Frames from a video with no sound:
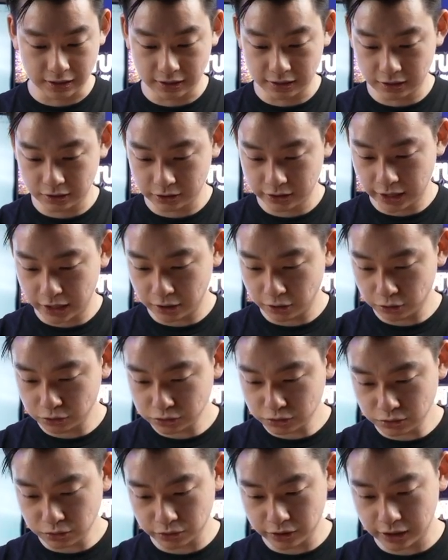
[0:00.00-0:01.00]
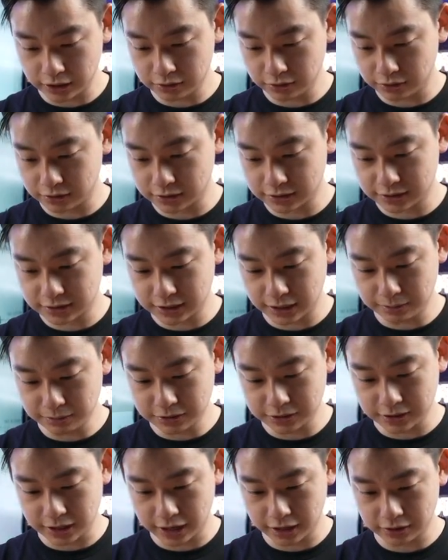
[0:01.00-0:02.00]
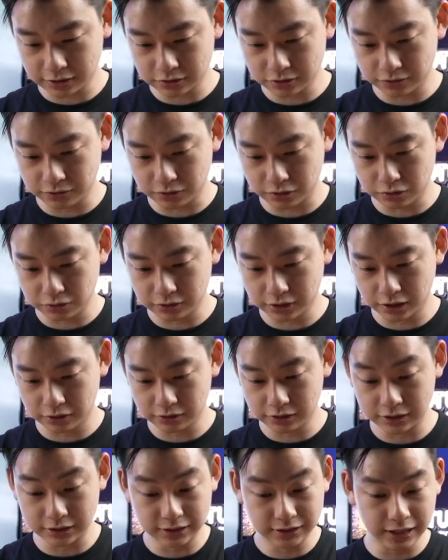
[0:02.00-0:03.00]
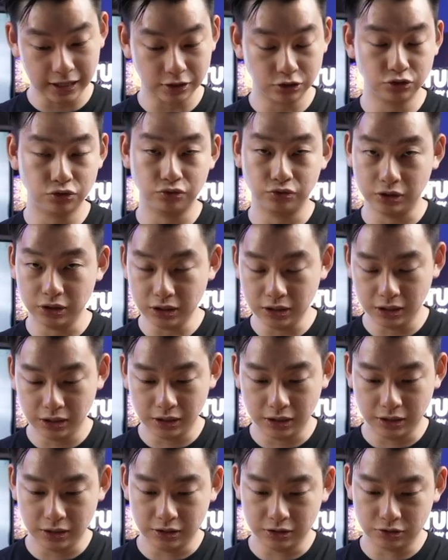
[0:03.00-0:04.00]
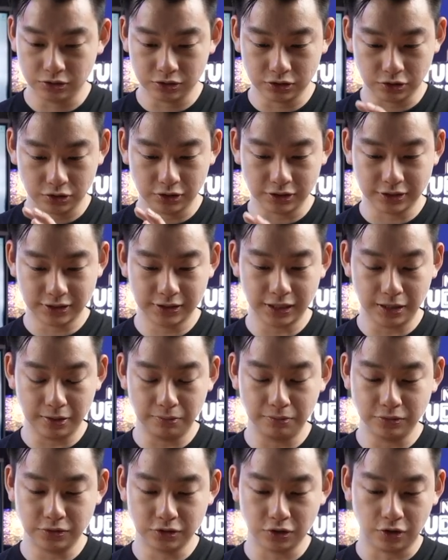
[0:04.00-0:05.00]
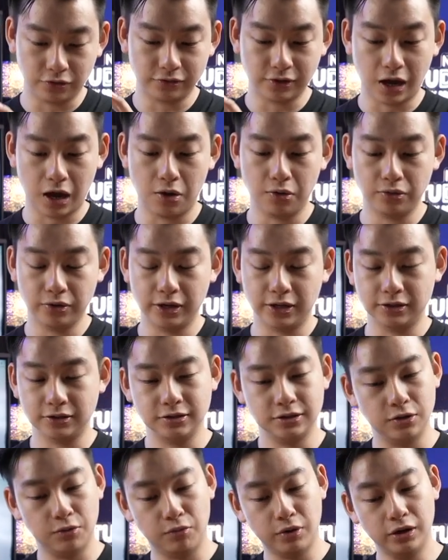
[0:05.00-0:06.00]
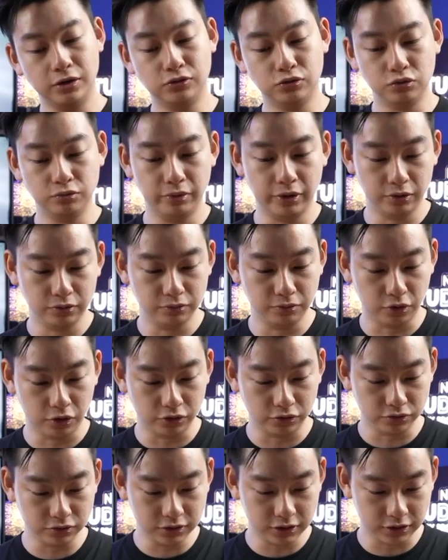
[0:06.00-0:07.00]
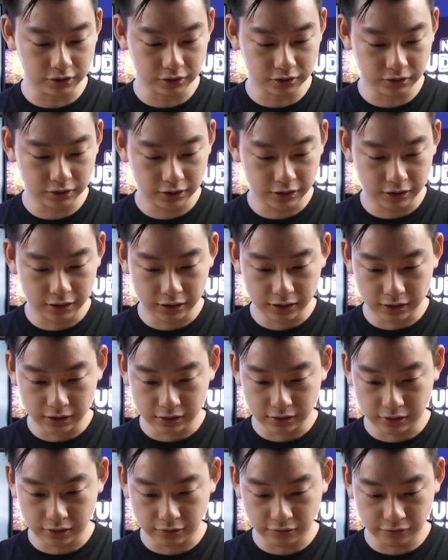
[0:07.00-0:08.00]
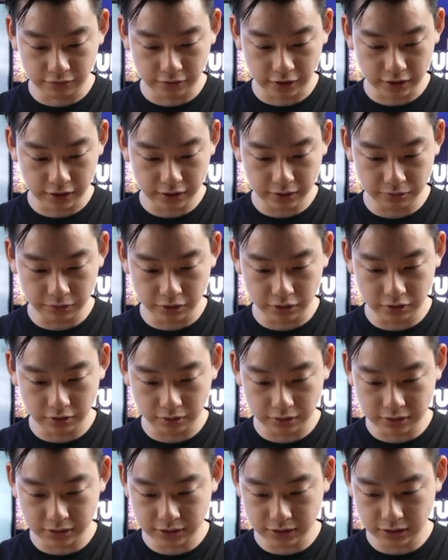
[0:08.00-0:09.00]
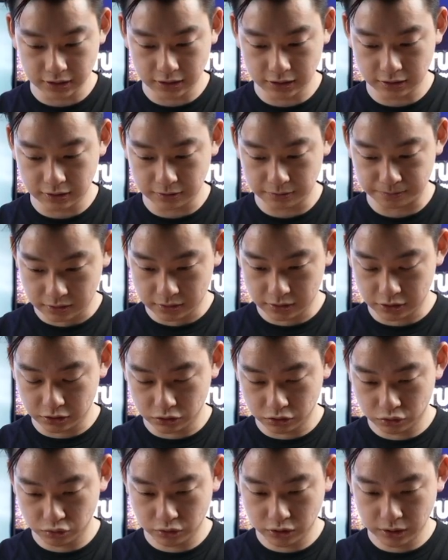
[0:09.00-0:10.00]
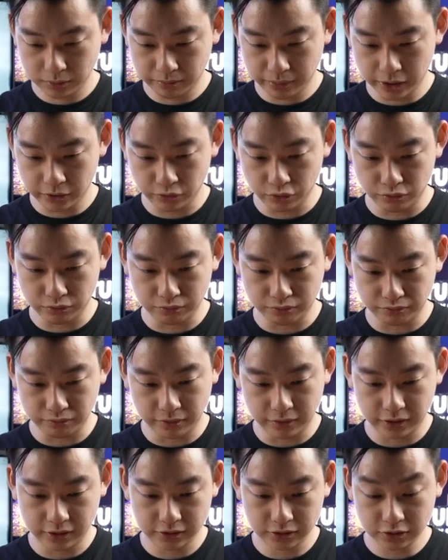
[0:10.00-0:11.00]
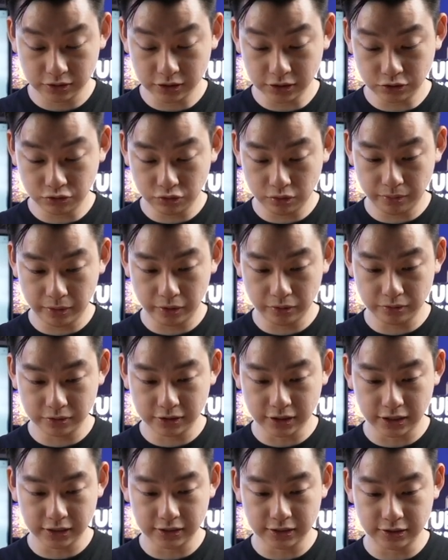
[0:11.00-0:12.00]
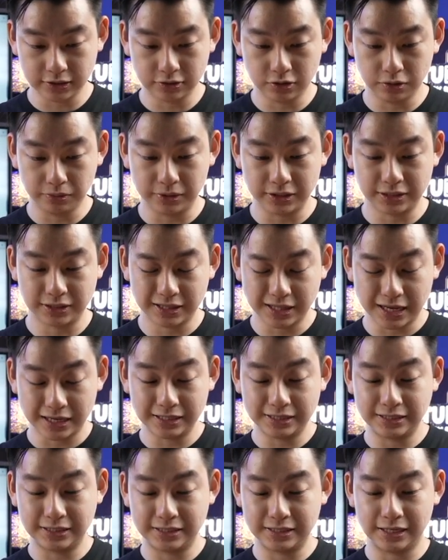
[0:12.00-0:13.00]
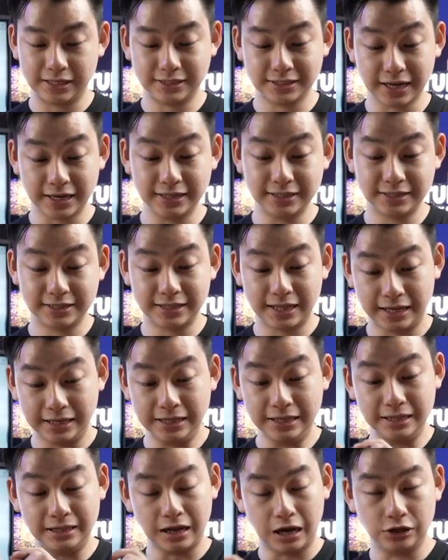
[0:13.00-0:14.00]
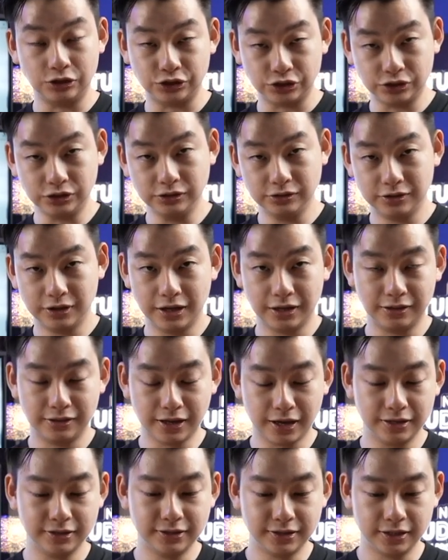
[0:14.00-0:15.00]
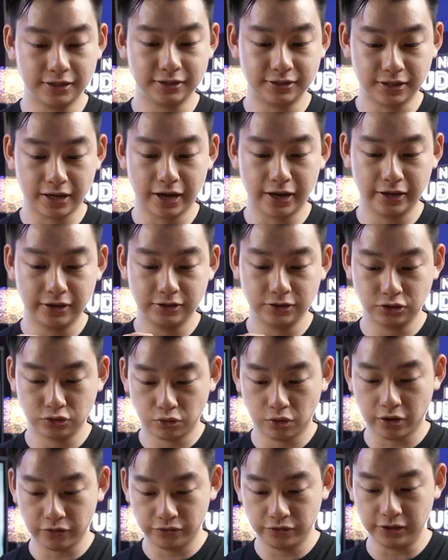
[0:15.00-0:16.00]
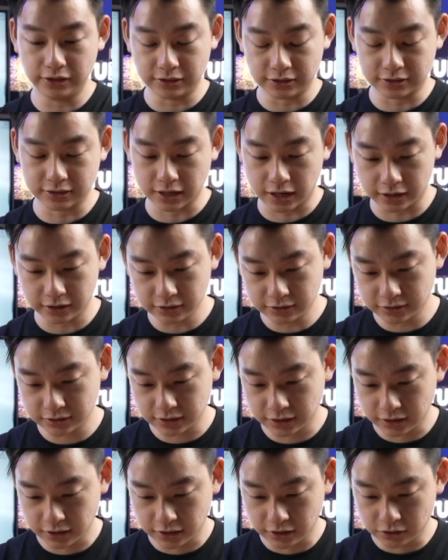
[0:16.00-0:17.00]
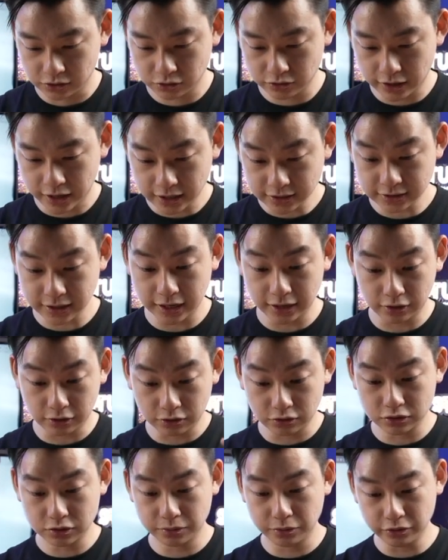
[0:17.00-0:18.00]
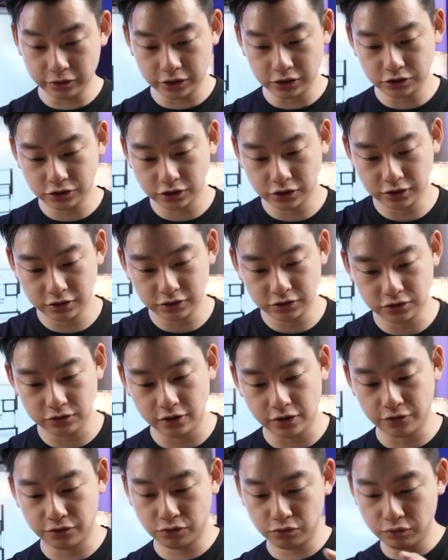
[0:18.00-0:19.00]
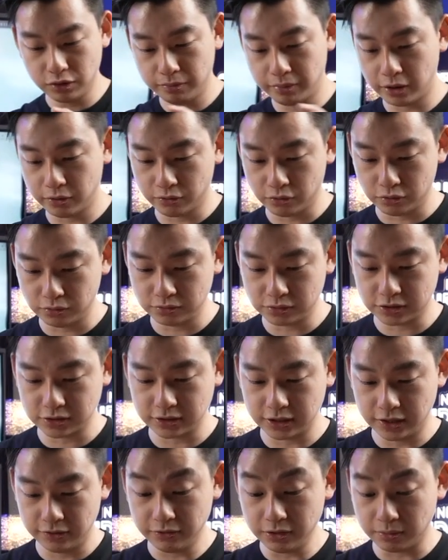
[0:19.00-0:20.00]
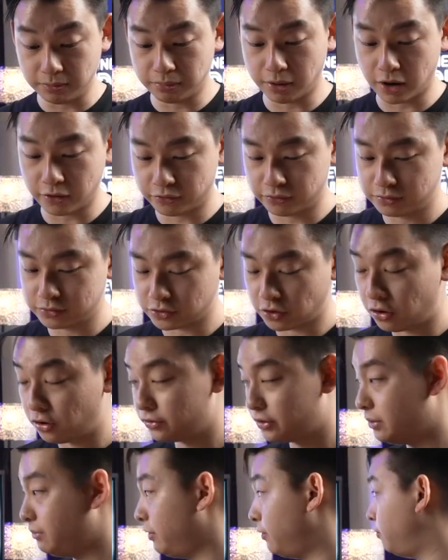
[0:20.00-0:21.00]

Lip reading: They are also located on the same stack. So if you look down here, it's stack 3. So it's on the same sort of tower as the 1 and 2 bedroom models here. Then finally, we're going to see the 3 bedroom. So this 3 bedroom size is going to be sized slightly larger at 969 square feet in size. So it has an enclosable kitchens. You have 3 bedrooms, even the bathrooms, all of them have